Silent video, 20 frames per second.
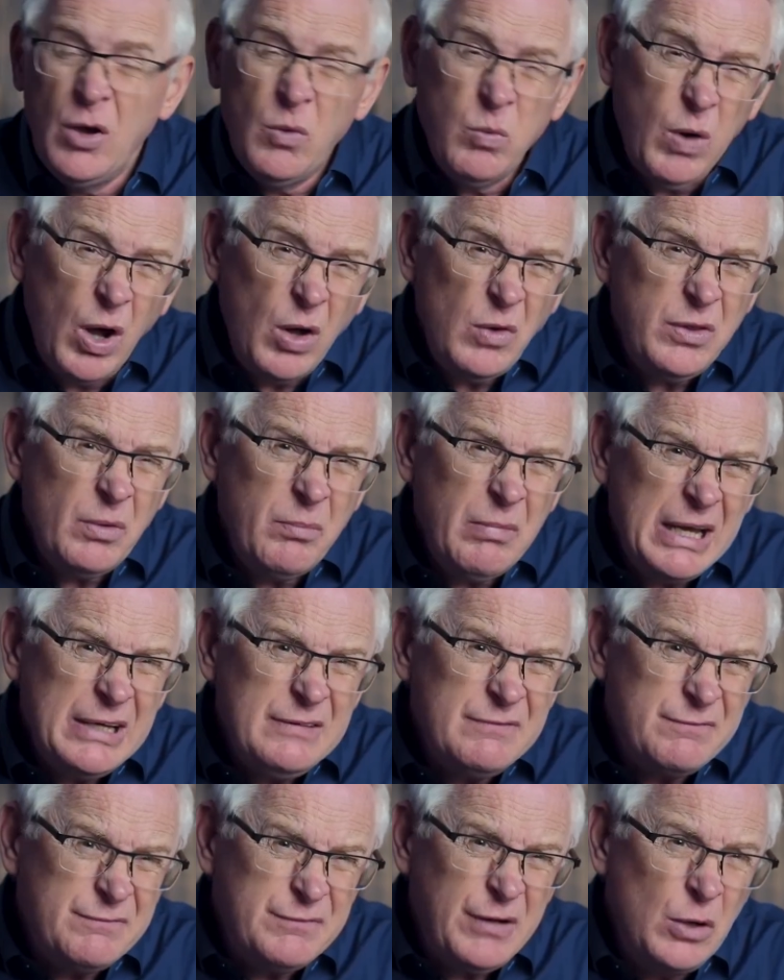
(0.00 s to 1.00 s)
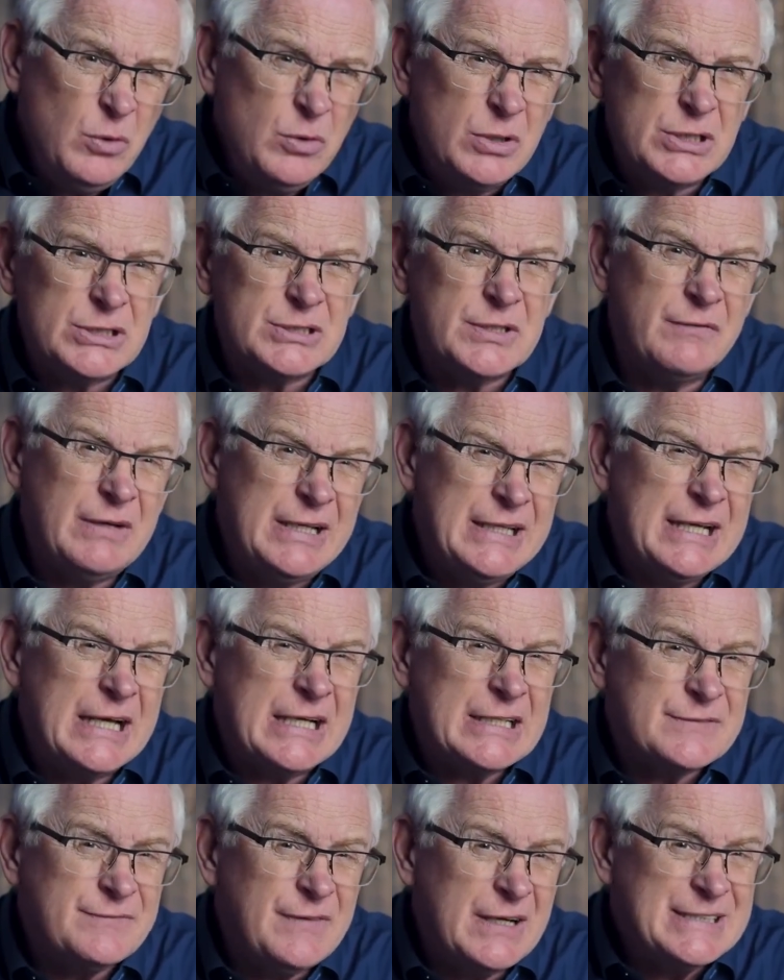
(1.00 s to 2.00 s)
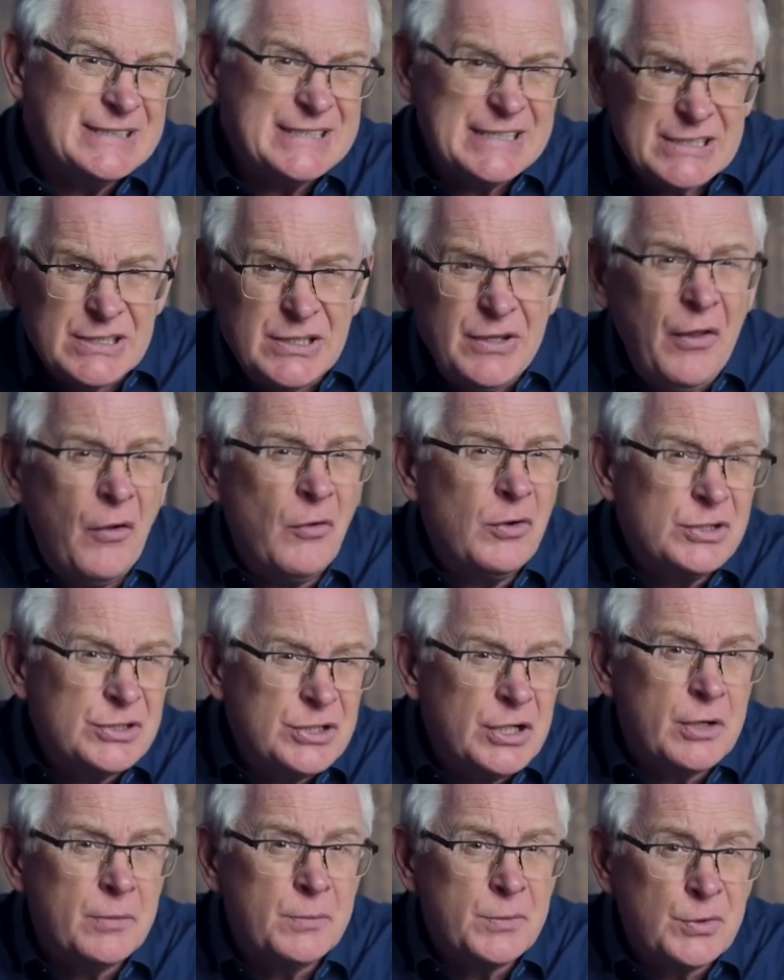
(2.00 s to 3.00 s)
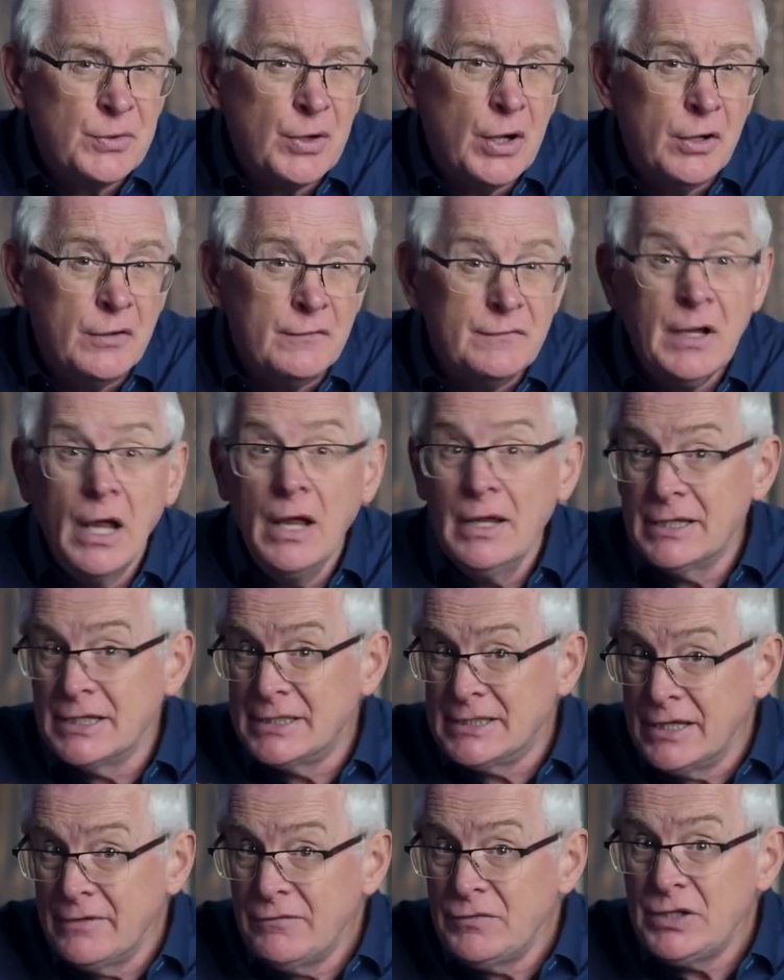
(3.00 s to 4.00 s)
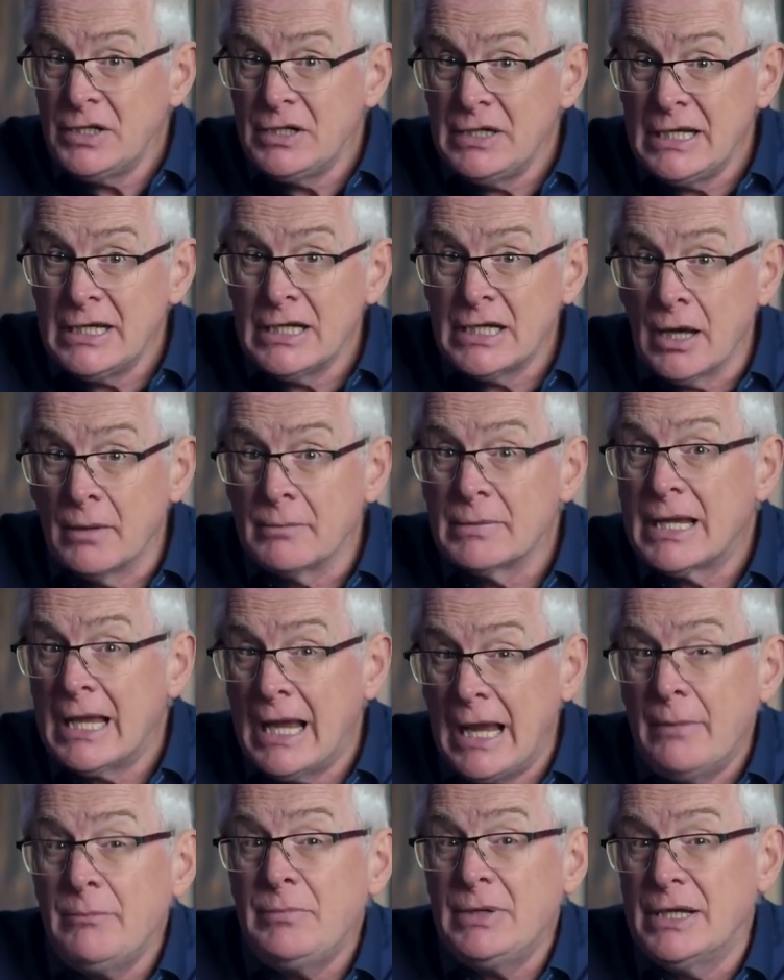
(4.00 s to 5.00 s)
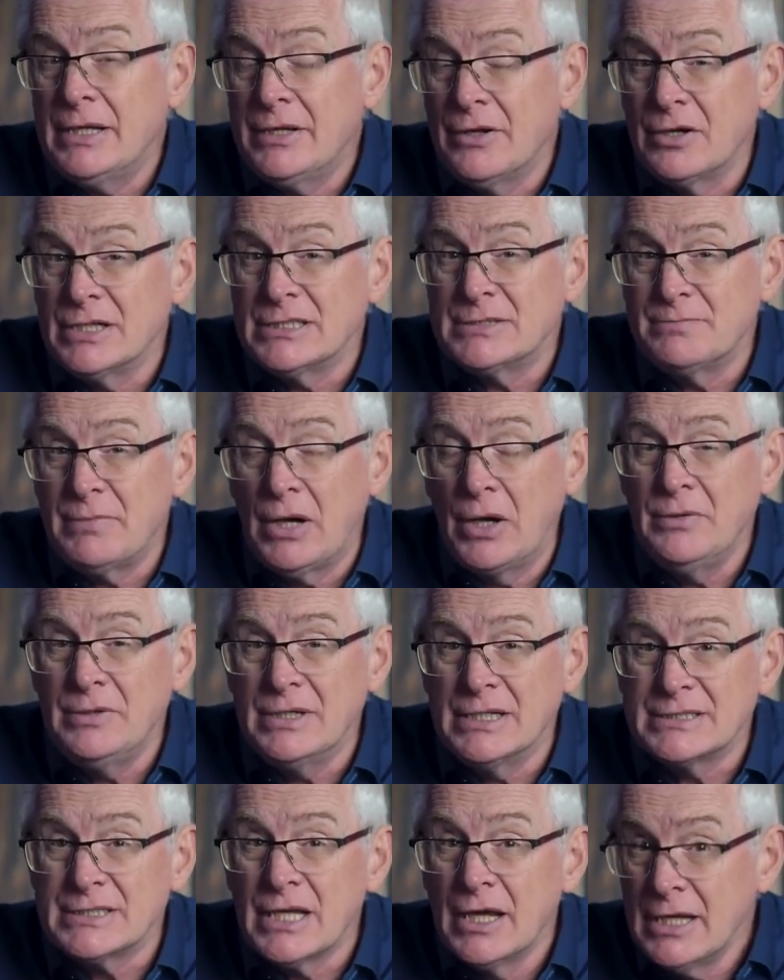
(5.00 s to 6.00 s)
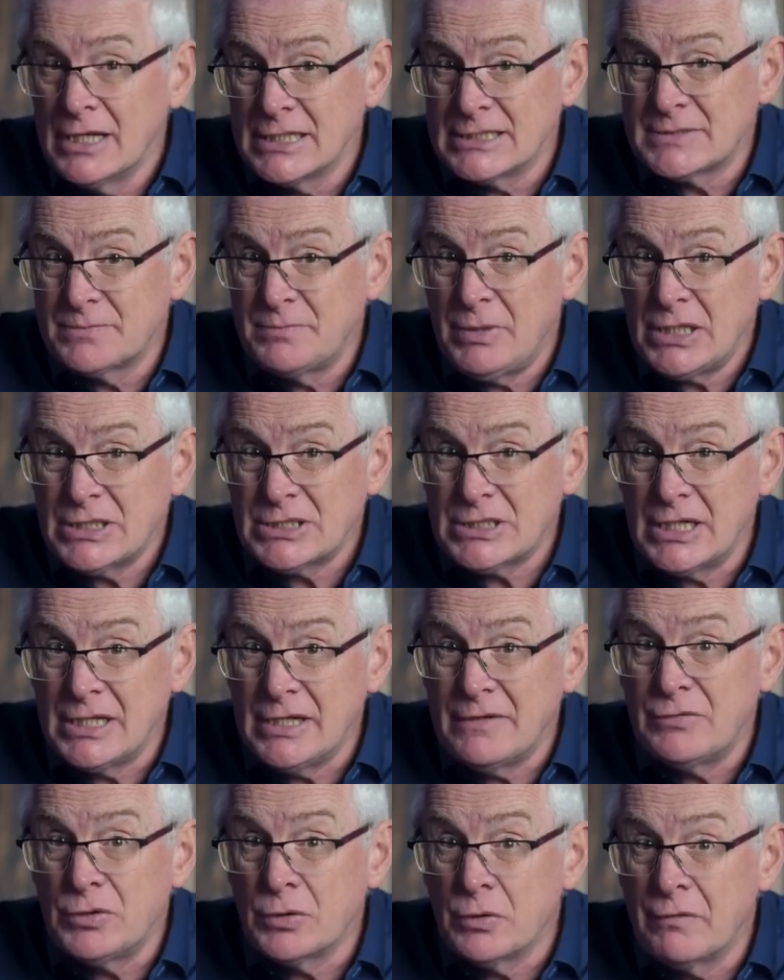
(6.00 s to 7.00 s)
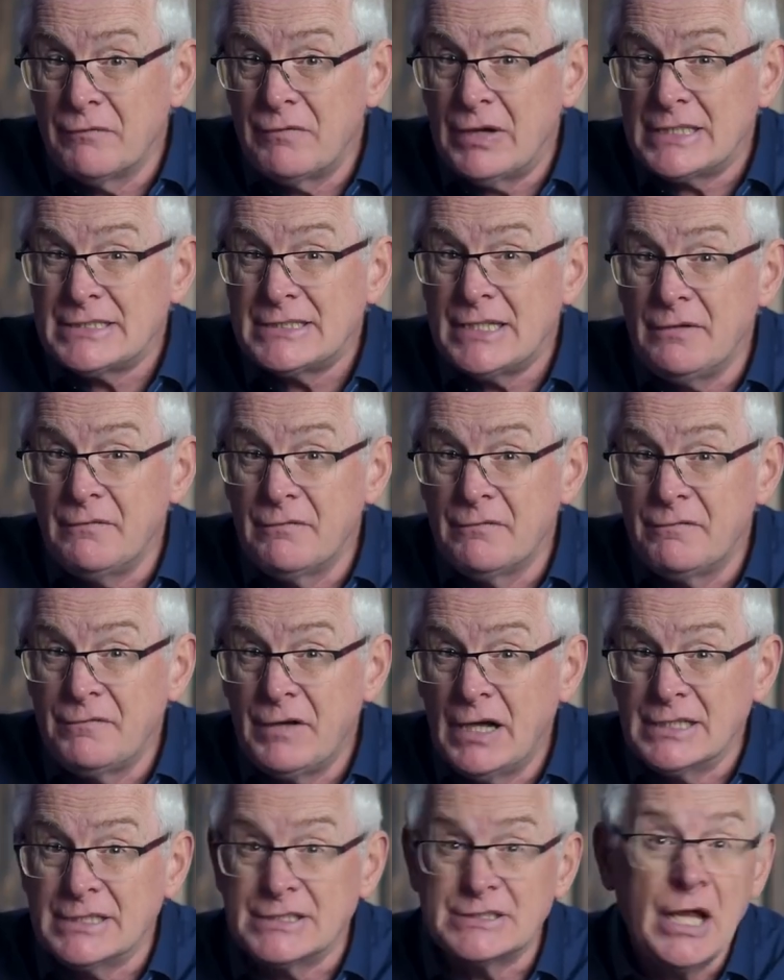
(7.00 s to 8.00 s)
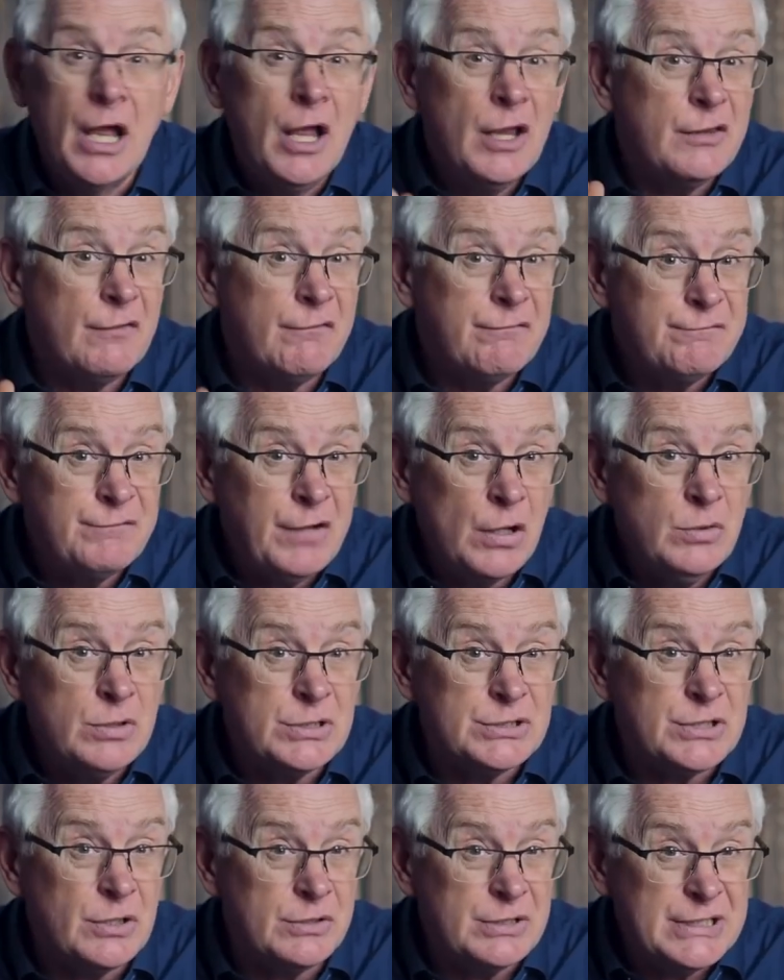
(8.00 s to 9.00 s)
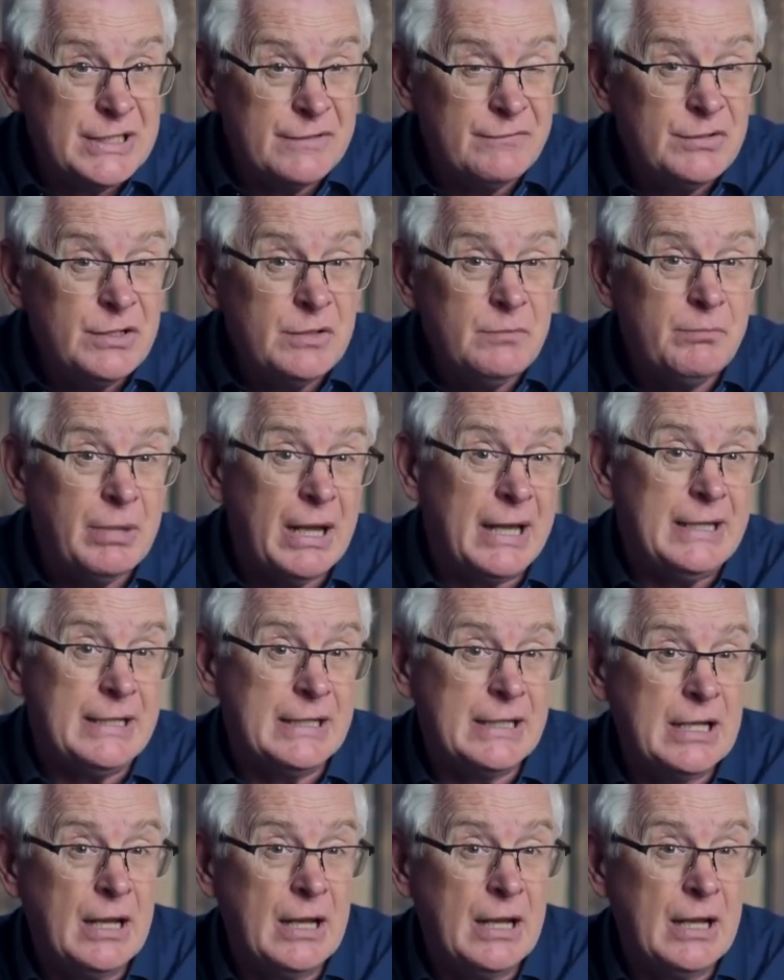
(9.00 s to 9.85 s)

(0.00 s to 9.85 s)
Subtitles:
While the main focus of index funds is long-term growth, the dividend income can be a nice bonus, especially if you're investing in funds that focus on dividend-paying